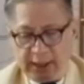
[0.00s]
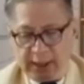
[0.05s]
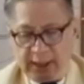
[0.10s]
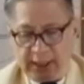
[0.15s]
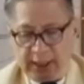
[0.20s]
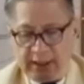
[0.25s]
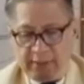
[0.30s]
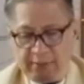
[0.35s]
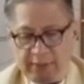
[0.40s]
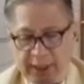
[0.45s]

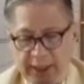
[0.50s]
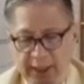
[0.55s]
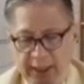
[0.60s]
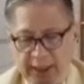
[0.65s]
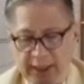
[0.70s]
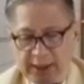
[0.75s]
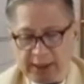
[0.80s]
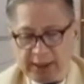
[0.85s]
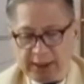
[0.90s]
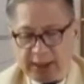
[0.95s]
"Amen,
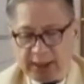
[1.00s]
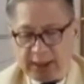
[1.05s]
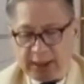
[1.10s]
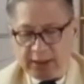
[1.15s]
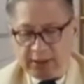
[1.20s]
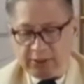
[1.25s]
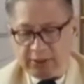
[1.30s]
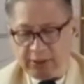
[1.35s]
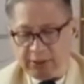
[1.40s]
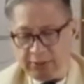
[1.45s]
I say
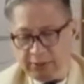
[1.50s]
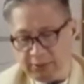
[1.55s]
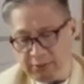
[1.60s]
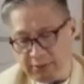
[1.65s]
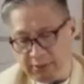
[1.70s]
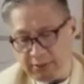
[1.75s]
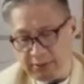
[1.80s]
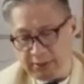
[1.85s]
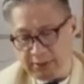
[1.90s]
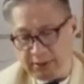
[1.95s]
to you,
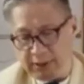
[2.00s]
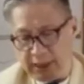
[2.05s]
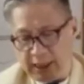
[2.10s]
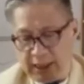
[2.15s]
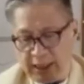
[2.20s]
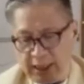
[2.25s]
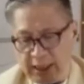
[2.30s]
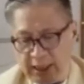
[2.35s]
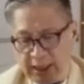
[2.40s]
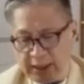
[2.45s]

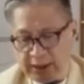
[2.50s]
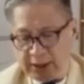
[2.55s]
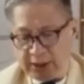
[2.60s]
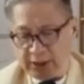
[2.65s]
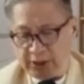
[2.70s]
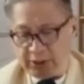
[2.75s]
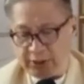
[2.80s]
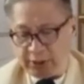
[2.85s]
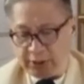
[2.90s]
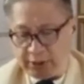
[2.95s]
unless
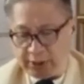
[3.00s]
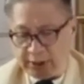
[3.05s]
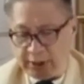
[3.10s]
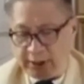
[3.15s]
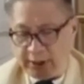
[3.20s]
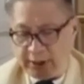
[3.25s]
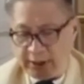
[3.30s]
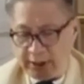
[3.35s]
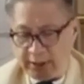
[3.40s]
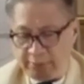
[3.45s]
you
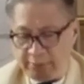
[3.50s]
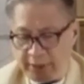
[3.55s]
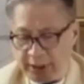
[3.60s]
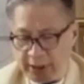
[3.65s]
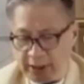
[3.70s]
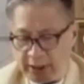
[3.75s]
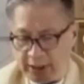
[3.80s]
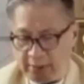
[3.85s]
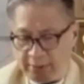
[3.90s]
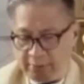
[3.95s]
turn and
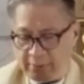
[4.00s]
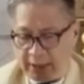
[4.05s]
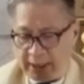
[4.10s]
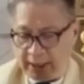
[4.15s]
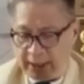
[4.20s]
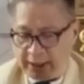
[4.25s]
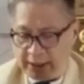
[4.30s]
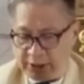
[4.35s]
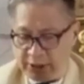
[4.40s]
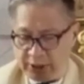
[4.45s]
become
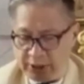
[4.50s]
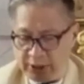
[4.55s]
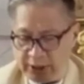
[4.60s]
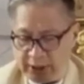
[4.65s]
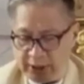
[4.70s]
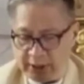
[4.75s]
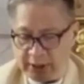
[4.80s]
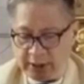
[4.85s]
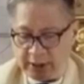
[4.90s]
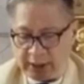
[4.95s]
like
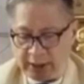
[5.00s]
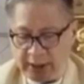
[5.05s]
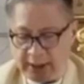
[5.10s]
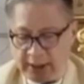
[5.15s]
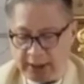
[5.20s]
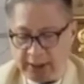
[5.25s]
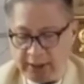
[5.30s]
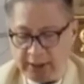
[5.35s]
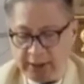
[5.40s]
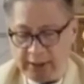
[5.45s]
children,
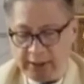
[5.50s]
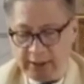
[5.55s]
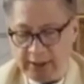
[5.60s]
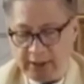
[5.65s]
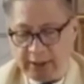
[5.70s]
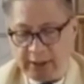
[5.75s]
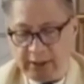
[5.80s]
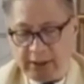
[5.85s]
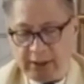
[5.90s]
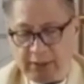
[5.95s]

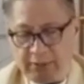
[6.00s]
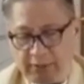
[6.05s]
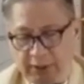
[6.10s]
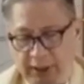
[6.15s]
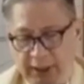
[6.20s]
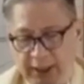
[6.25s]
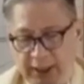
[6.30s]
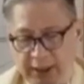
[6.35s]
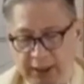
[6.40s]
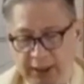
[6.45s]
you
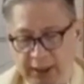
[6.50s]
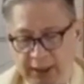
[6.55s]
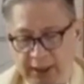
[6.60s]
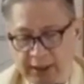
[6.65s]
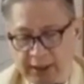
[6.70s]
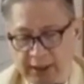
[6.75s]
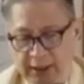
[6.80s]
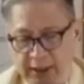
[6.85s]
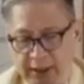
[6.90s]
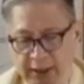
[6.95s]
will not
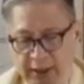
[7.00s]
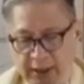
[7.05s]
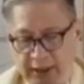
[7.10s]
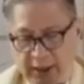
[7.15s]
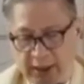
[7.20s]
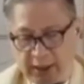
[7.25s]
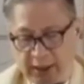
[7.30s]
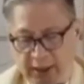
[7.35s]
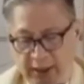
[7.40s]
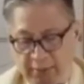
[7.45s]
enter the
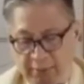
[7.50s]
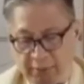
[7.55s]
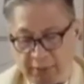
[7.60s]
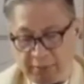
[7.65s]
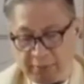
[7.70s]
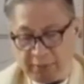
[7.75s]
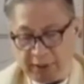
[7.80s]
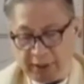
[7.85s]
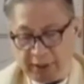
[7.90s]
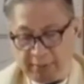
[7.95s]
kingdom
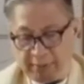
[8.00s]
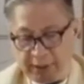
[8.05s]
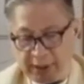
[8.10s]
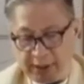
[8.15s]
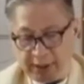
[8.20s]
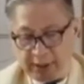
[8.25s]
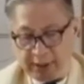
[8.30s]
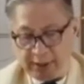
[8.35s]
of heaven.